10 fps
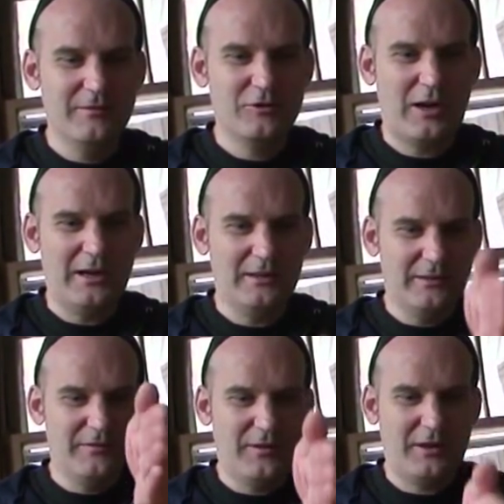try to
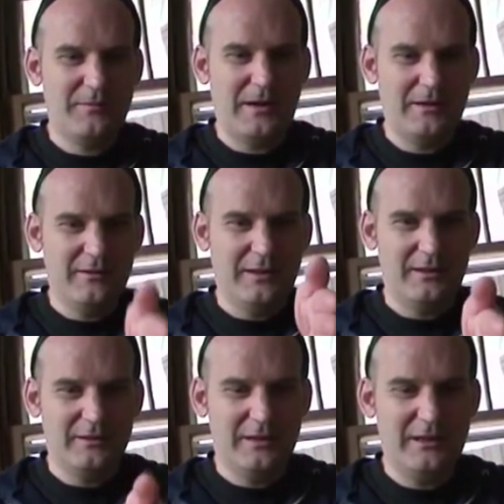think about
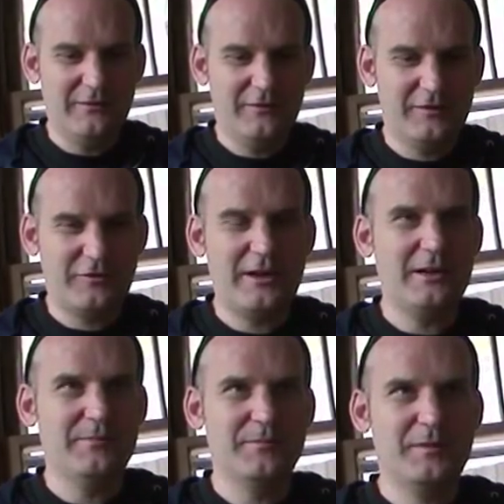like life straight
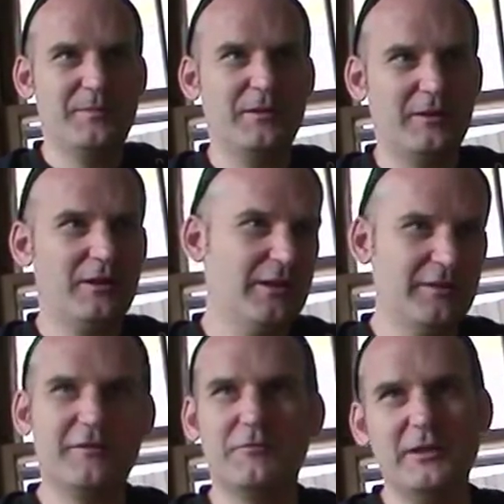up and just be like, okay,
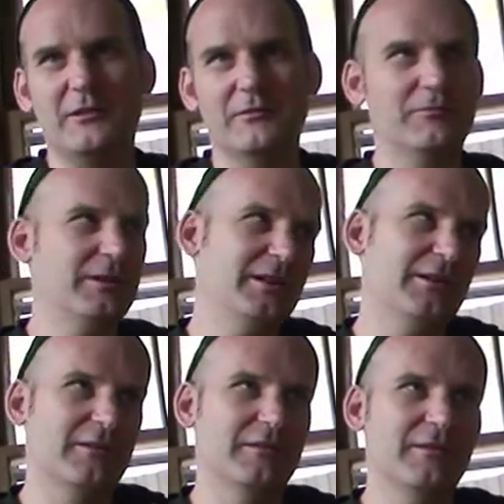this is real. We're
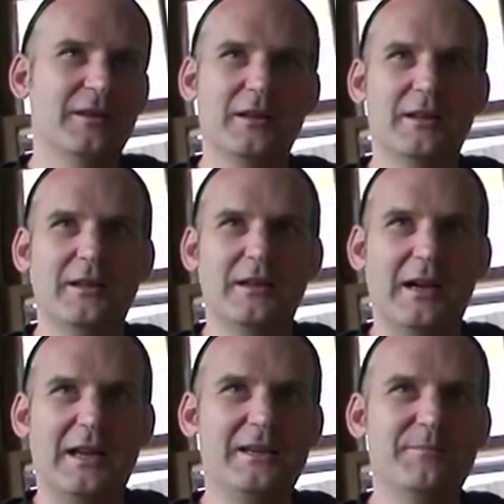here.
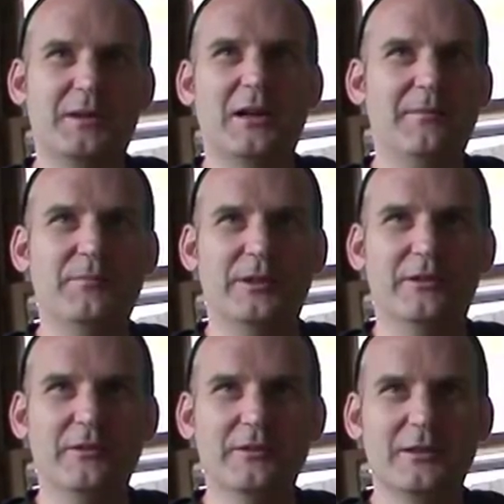I didn't become
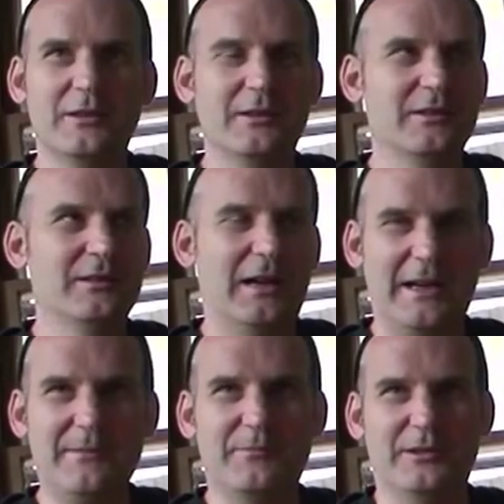real.
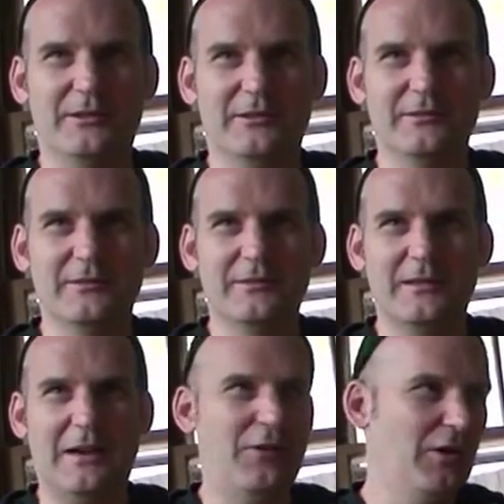I am real.
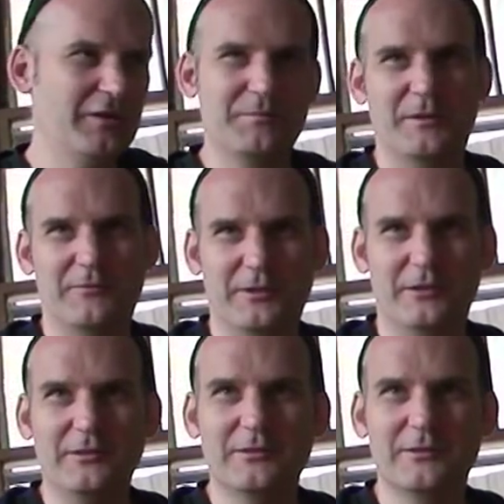I've always been
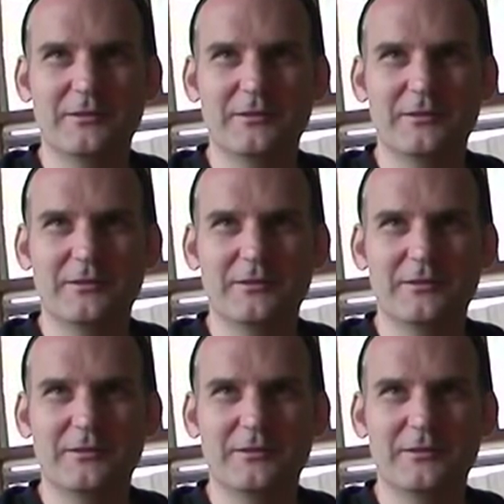real.